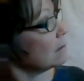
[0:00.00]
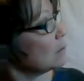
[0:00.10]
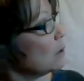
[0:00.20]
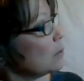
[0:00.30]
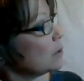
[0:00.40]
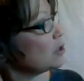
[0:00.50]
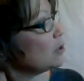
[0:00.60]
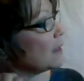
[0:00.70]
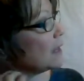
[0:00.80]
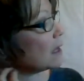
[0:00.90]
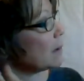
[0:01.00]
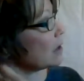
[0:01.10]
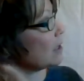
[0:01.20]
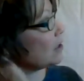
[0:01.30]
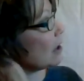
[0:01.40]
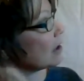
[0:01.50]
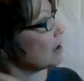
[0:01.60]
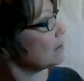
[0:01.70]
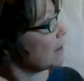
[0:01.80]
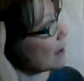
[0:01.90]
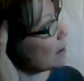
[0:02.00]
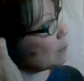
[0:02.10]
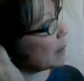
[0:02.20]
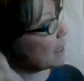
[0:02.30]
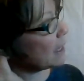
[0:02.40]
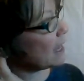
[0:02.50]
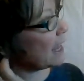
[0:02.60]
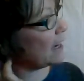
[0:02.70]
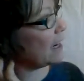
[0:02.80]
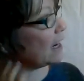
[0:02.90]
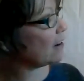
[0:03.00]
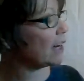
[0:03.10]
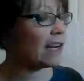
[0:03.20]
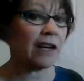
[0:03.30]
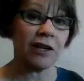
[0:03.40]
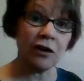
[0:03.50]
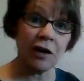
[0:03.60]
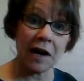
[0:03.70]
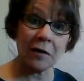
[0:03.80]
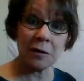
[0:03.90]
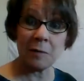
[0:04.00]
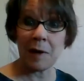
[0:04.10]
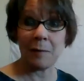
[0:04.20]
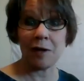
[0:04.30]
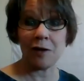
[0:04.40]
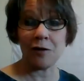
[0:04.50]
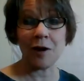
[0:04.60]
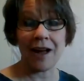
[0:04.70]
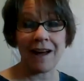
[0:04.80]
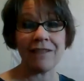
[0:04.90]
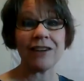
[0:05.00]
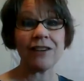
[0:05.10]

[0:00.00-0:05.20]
What would you think about a dog that big and hairy in your house? Maybe you have a